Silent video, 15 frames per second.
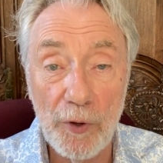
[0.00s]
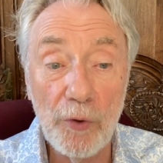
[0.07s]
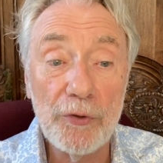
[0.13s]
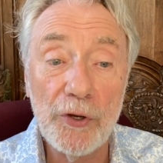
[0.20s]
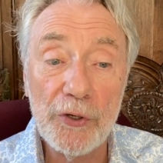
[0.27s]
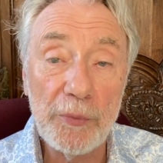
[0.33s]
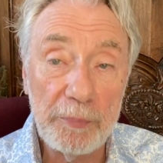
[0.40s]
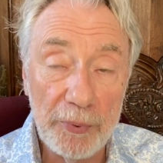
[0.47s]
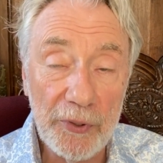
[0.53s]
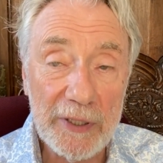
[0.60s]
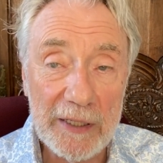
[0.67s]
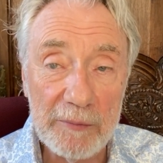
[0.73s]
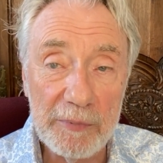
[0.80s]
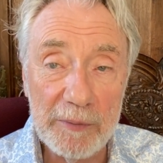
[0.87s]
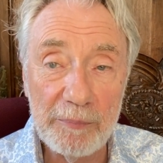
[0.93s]
although the book
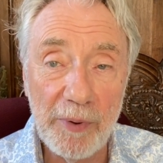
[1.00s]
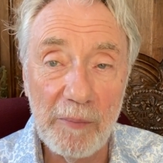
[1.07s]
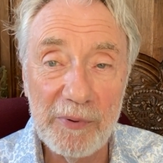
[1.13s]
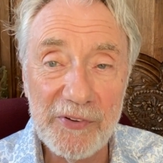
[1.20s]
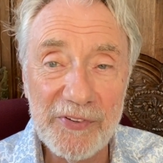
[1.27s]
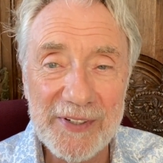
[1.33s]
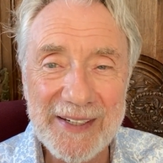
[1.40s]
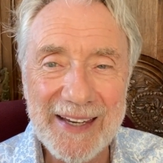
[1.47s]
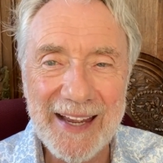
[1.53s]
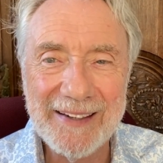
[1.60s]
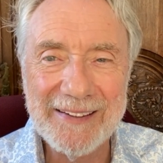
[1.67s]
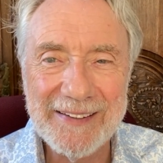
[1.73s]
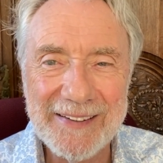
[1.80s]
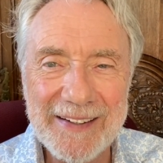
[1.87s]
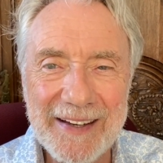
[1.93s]
had been published in
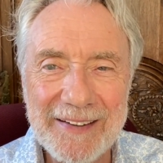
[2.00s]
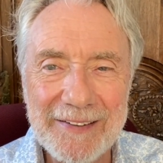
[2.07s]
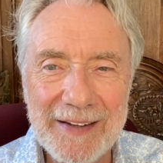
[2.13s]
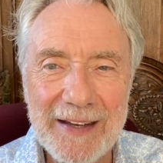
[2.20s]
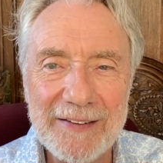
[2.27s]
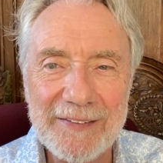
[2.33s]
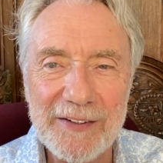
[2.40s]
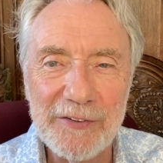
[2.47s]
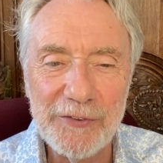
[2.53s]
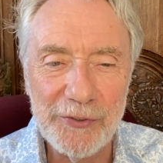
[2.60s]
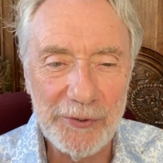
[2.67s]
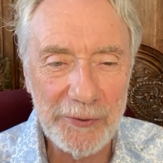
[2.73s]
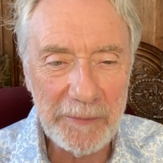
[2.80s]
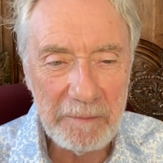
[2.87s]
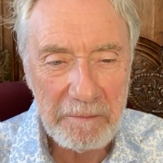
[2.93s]

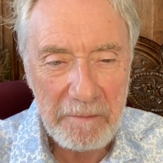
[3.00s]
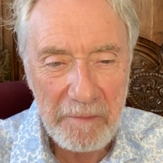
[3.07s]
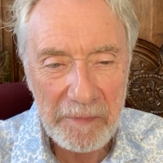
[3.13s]
1982,